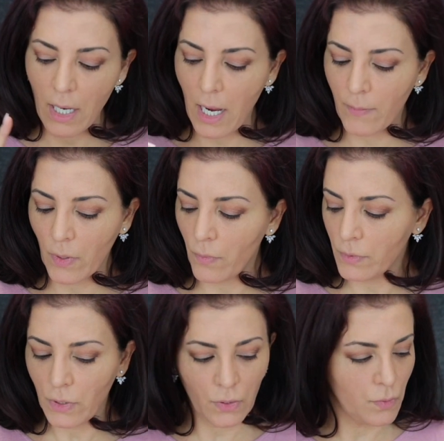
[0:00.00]
I'm
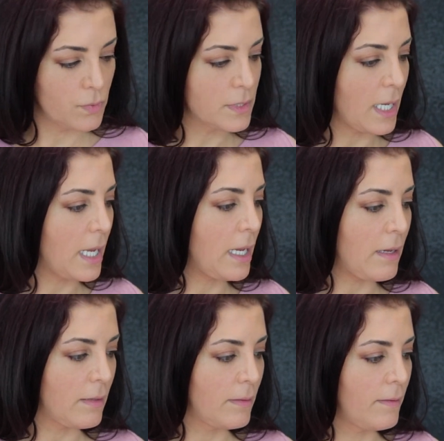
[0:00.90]
going to use
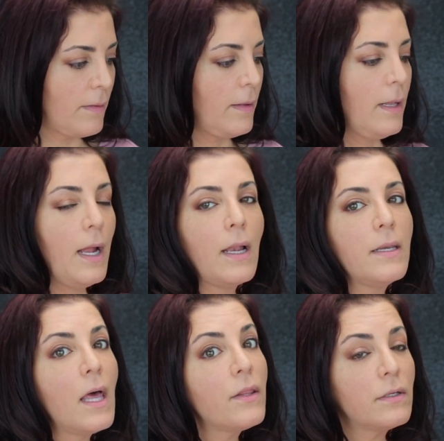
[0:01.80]

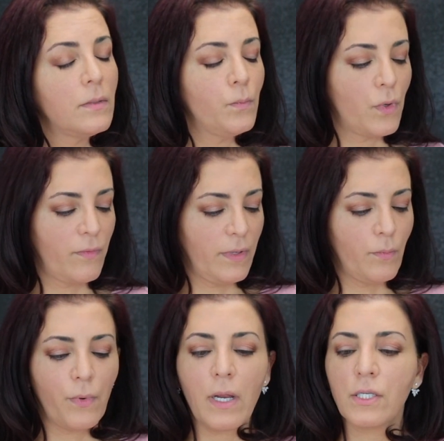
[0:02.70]
another
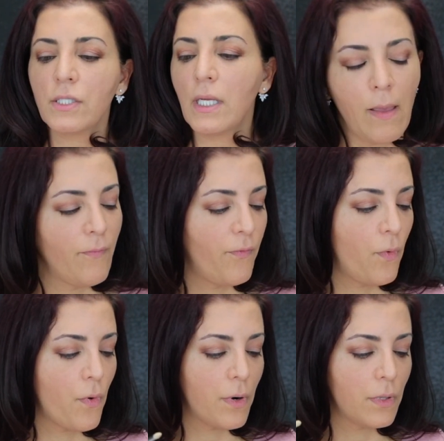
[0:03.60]
Morphe brush,
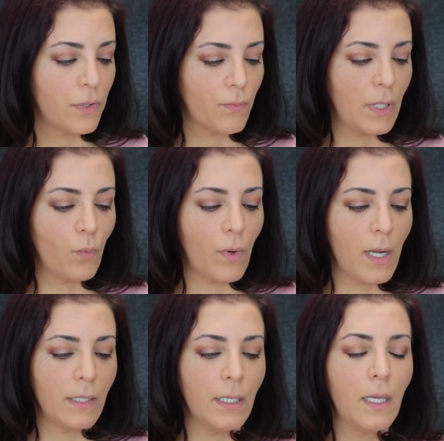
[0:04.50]

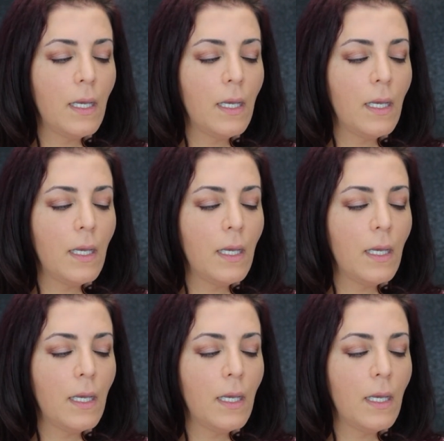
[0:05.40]
M431.